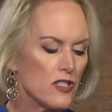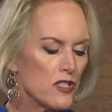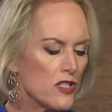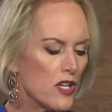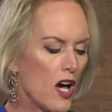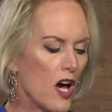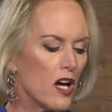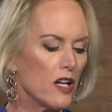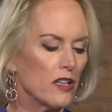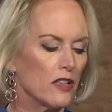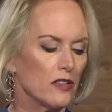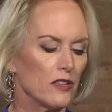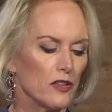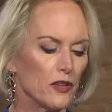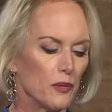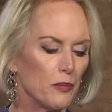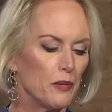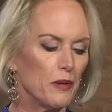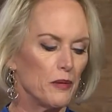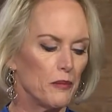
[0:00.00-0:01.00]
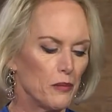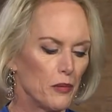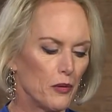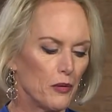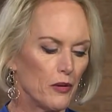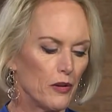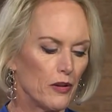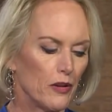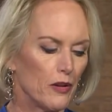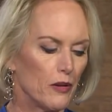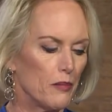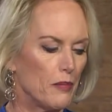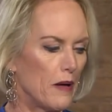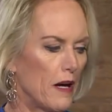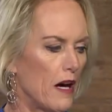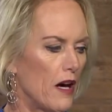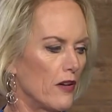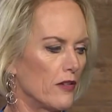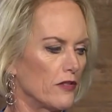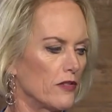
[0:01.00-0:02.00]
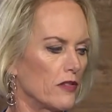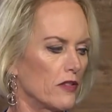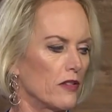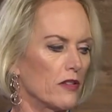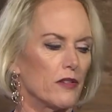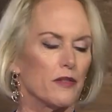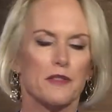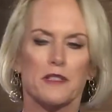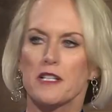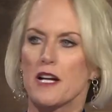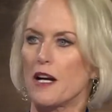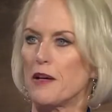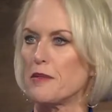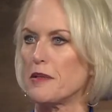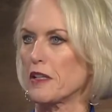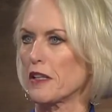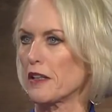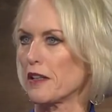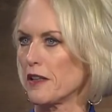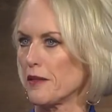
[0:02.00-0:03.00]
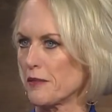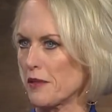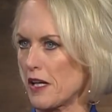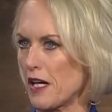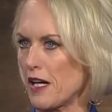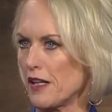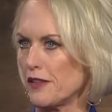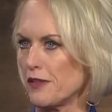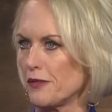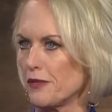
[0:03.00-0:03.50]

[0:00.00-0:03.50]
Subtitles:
talk a little bit more about the retirement income guide.